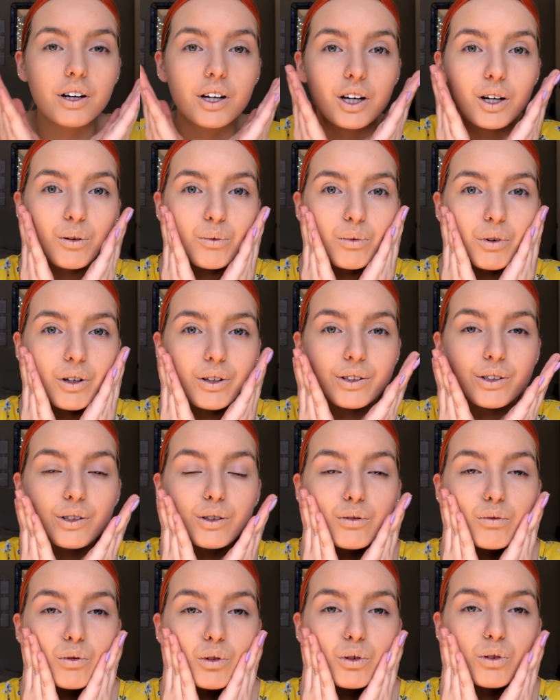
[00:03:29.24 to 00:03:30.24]
it won't
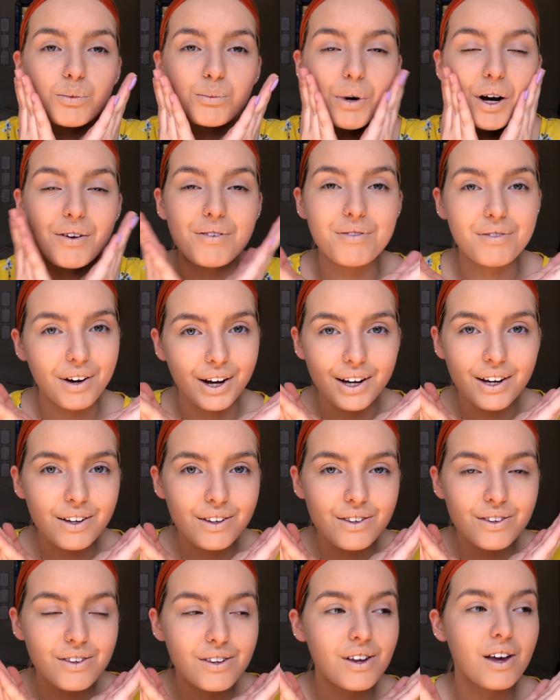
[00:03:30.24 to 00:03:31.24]
ruin my
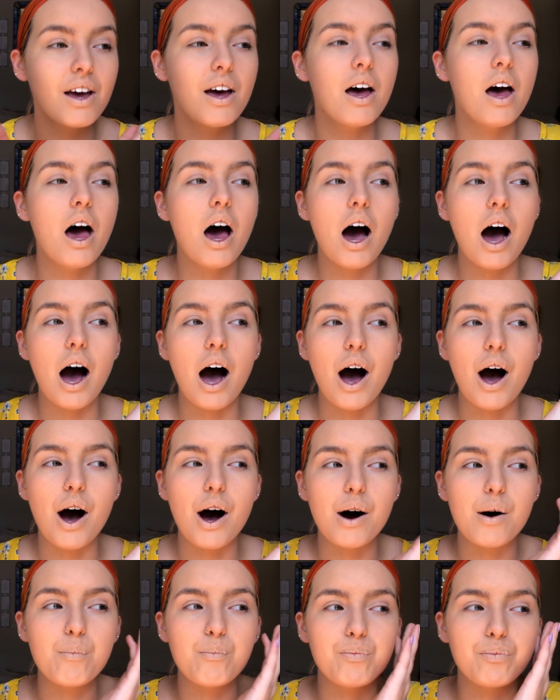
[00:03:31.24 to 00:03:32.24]
face.
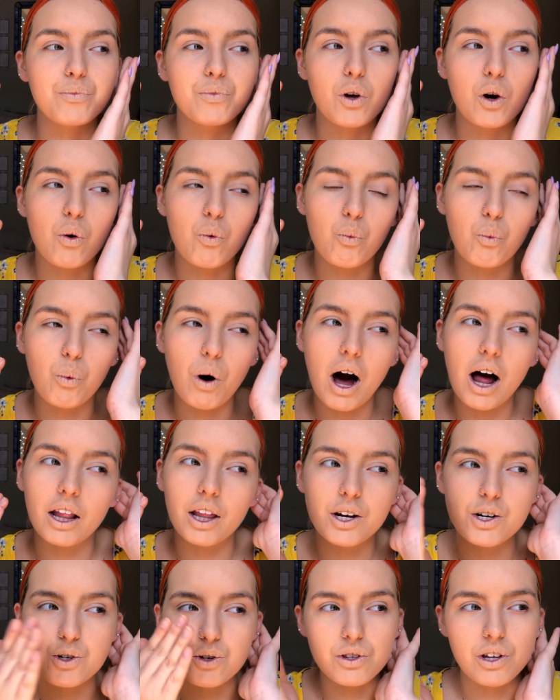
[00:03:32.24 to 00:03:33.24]
Um, while
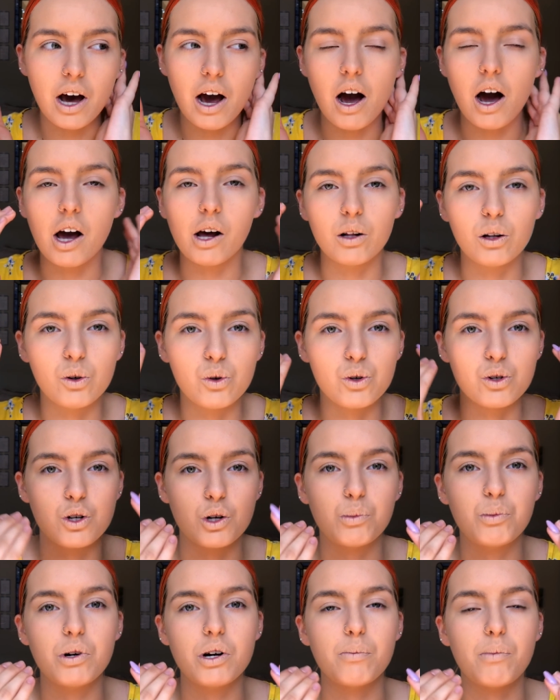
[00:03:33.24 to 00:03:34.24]
I do that I will
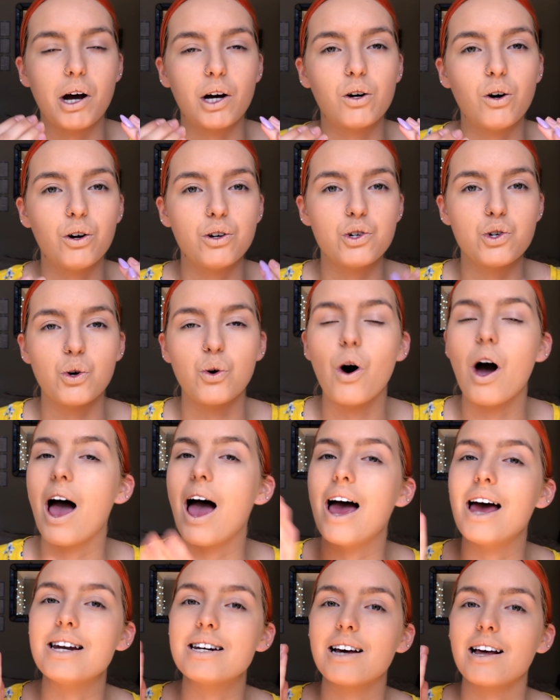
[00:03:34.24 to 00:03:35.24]
also put in my contour
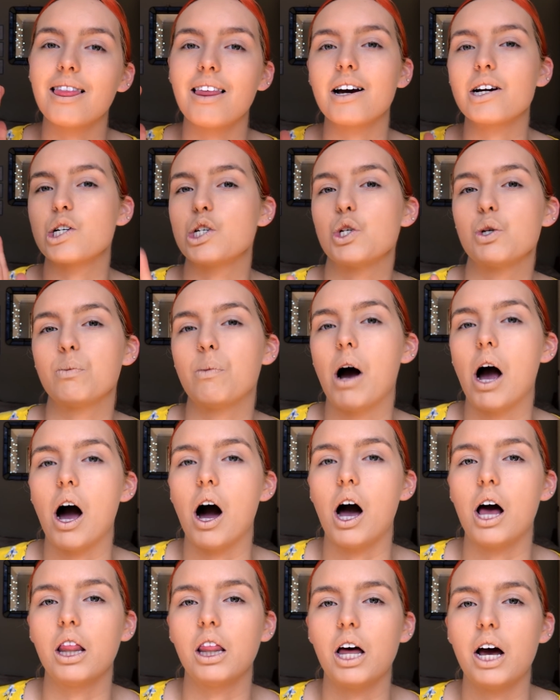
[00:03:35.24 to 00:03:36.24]
and I like to do my
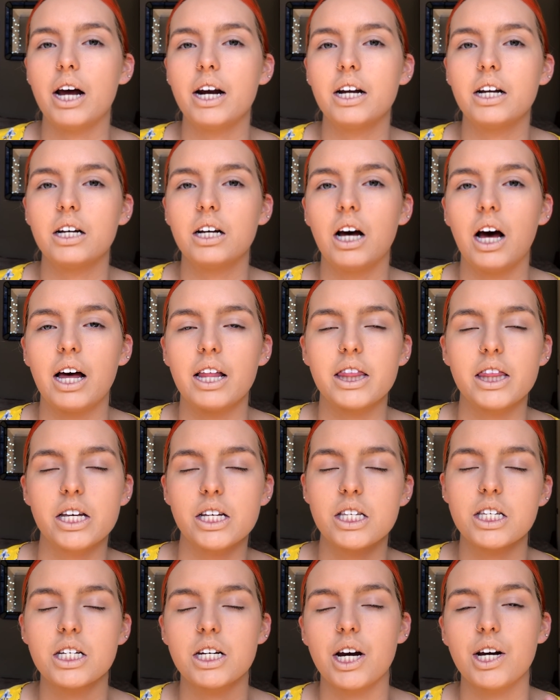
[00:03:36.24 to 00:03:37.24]
highlight at
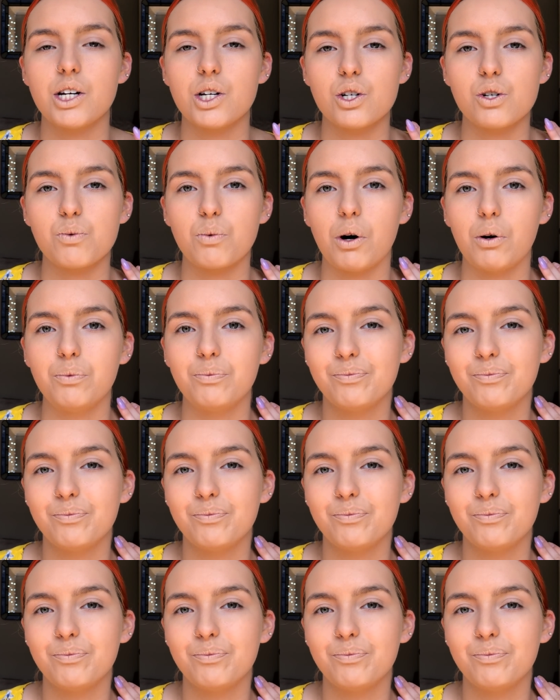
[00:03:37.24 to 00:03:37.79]
this stage as well.